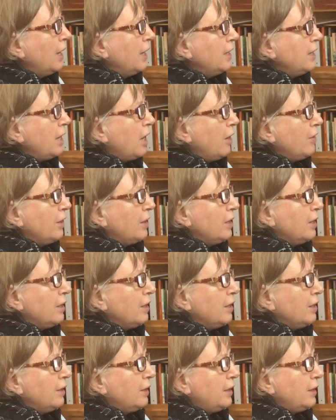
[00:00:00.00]
Now
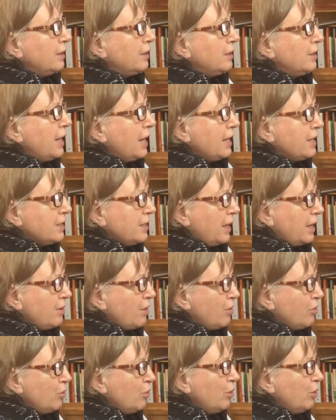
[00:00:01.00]
the next line,
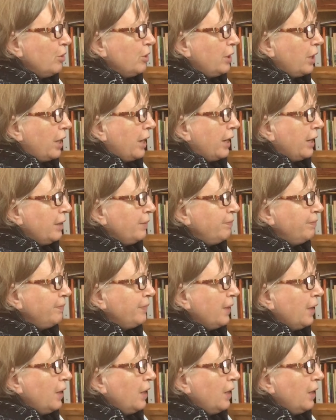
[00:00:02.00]
the third line,